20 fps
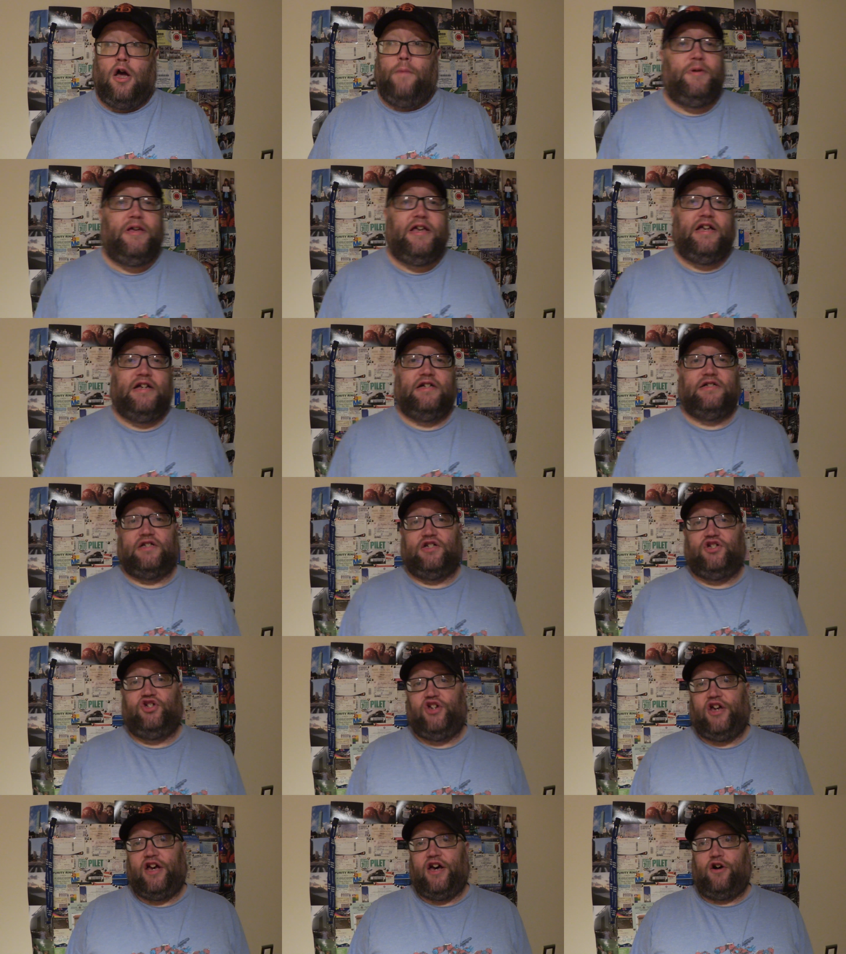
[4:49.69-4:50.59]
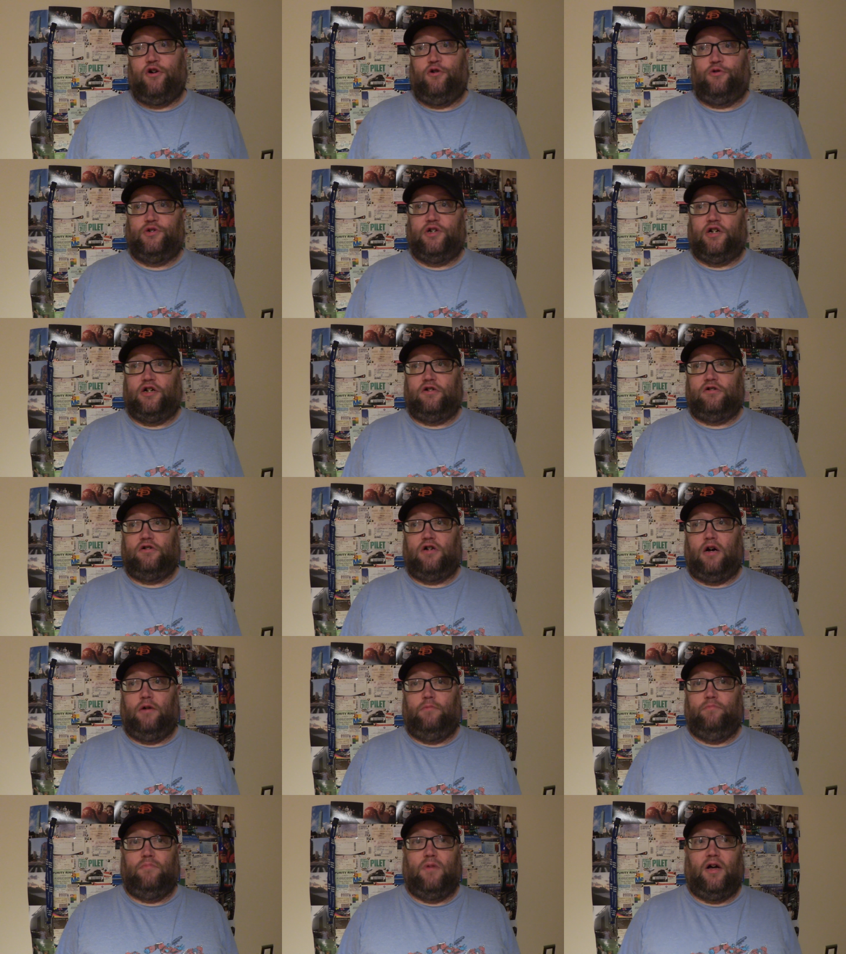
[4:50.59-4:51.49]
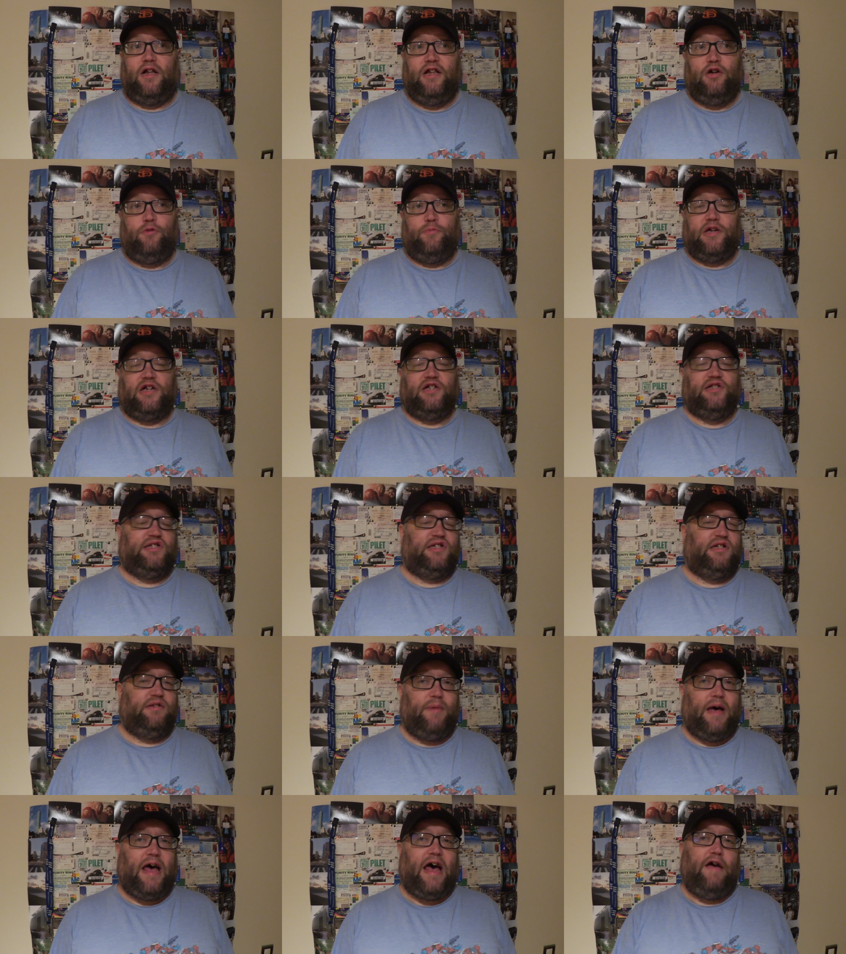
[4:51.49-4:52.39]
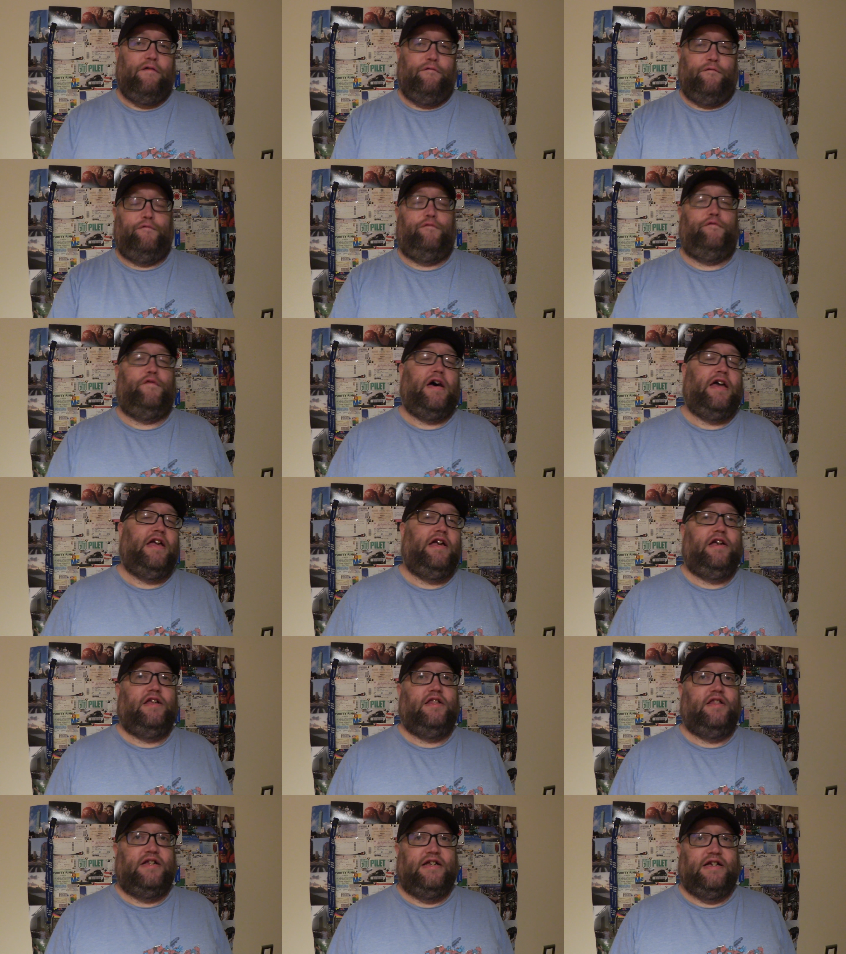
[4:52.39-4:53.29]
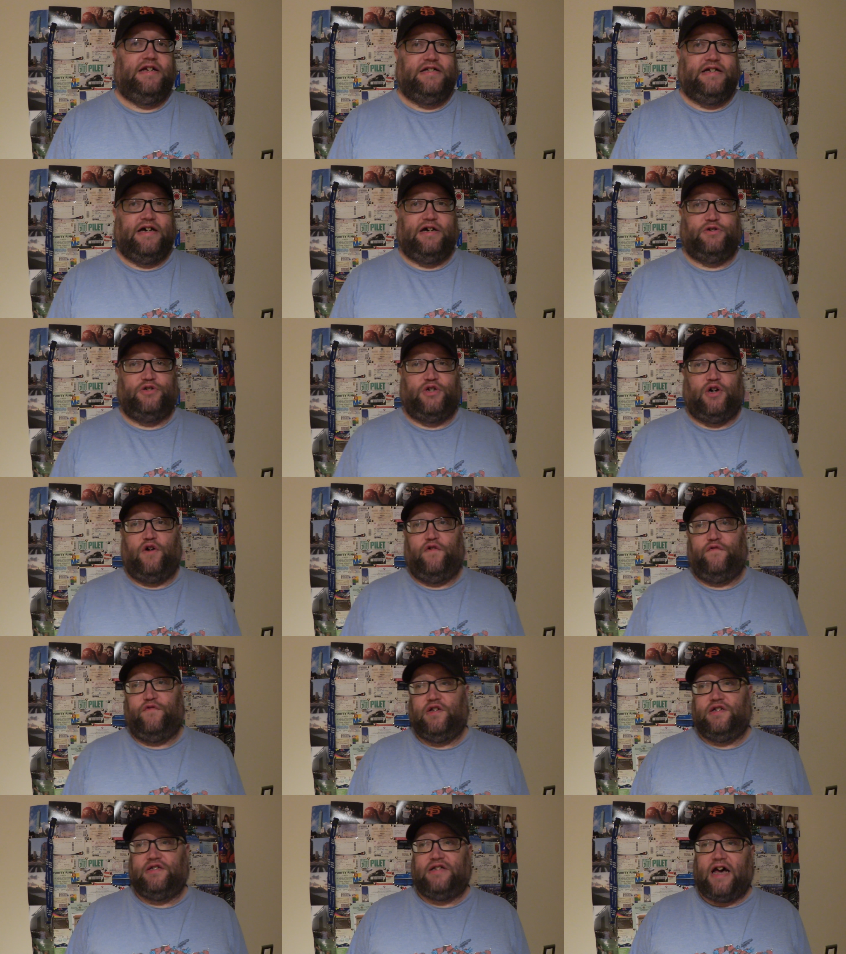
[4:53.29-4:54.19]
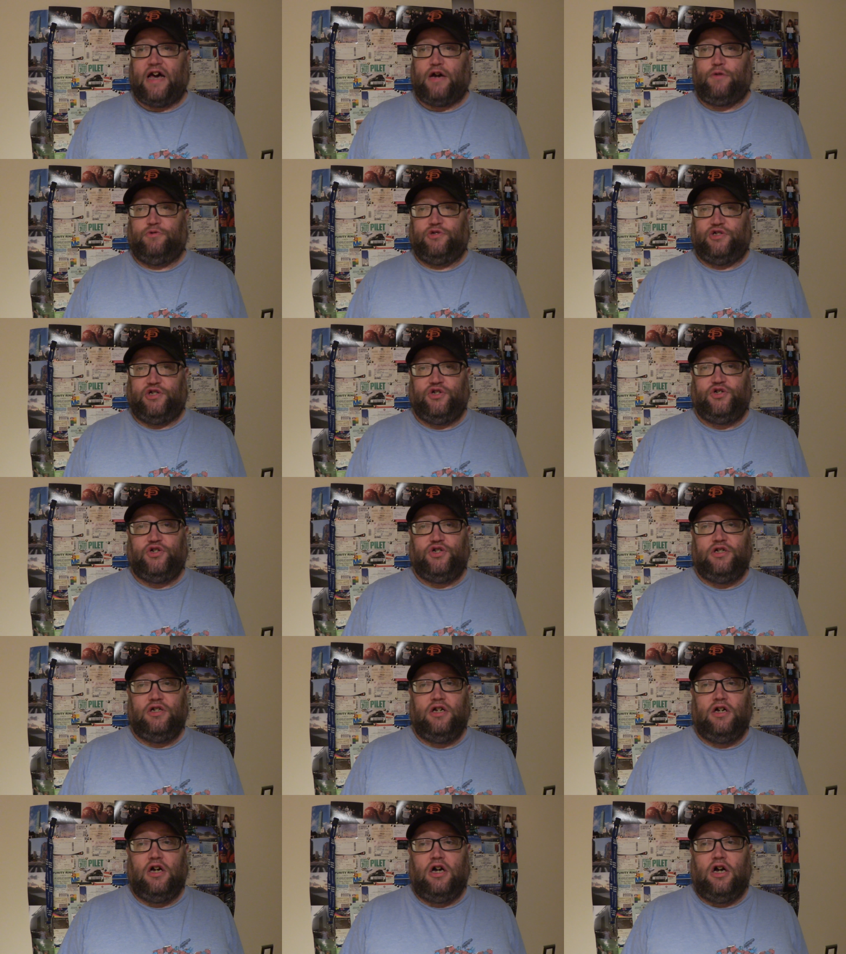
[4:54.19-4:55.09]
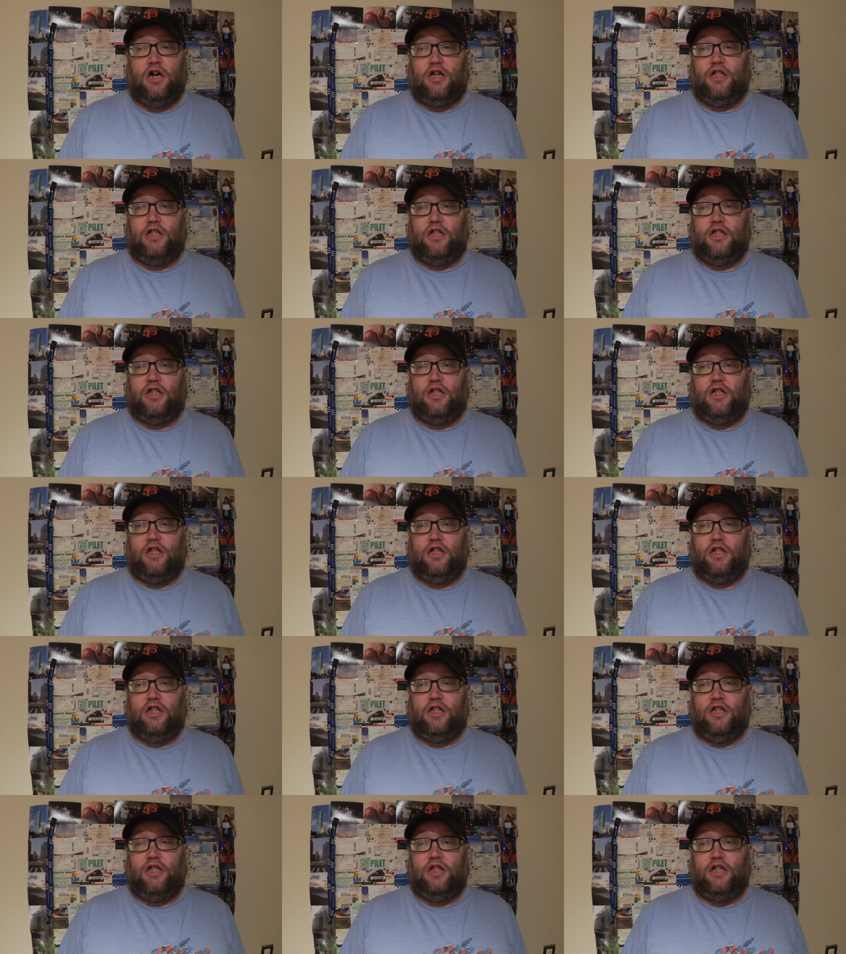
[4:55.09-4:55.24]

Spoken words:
Speaking as a shareholder, I'm a little bit concerned about how vague the details are of this acquisition.